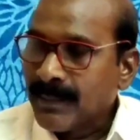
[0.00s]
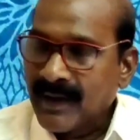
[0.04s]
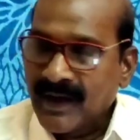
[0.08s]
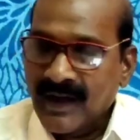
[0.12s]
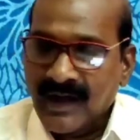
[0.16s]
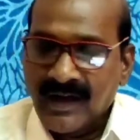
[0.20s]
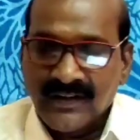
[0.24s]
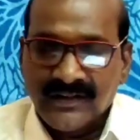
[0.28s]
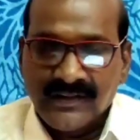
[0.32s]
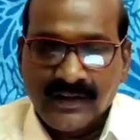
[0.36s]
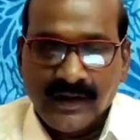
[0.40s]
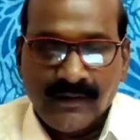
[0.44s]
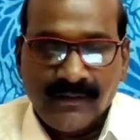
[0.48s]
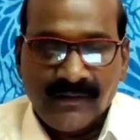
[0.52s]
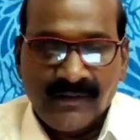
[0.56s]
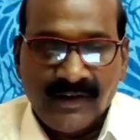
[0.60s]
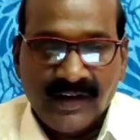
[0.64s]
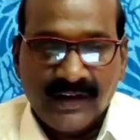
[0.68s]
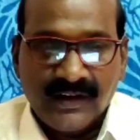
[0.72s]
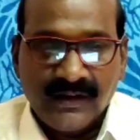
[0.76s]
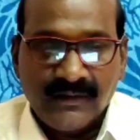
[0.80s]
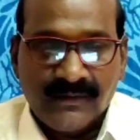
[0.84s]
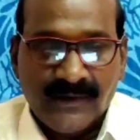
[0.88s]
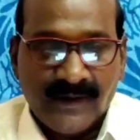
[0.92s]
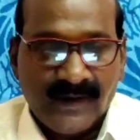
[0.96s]
The parents
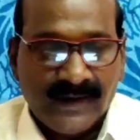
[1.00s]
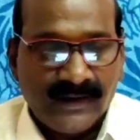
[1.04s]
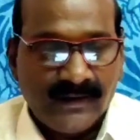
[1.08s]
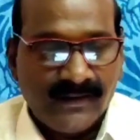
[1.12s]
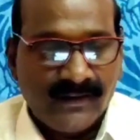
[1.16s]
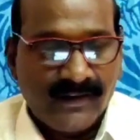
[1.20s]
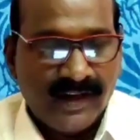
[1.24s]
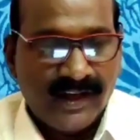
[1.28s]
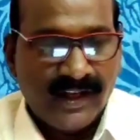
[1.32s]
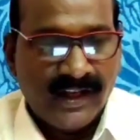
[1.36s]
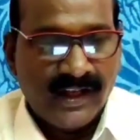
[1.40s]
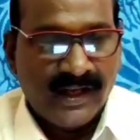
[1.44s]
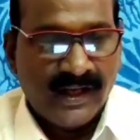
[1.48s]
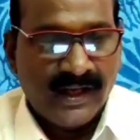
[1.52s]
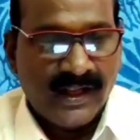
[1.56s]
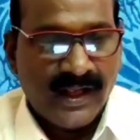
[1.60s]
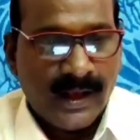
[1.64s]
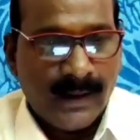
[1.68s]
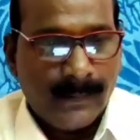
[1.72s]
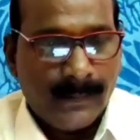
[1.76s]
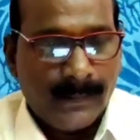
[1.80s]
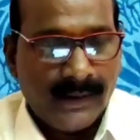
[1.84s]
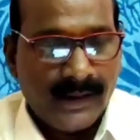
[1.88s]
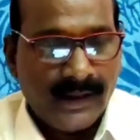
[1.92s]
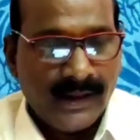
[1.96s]
of Nick felt very
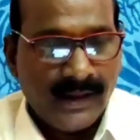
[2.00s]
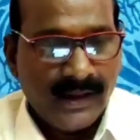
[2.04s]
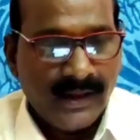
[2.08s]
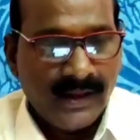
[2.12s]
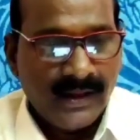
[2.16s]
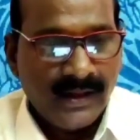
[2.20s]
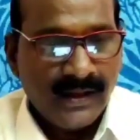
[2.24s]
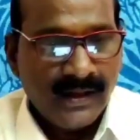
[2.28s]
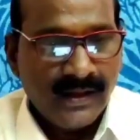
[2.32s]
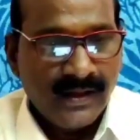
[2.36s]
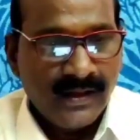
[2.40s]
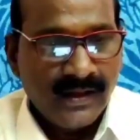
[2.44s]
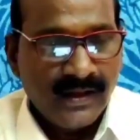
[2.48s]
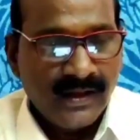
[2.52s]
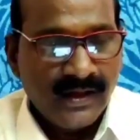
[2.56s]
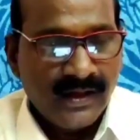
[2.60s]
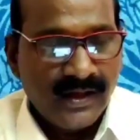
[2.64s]
unhappy.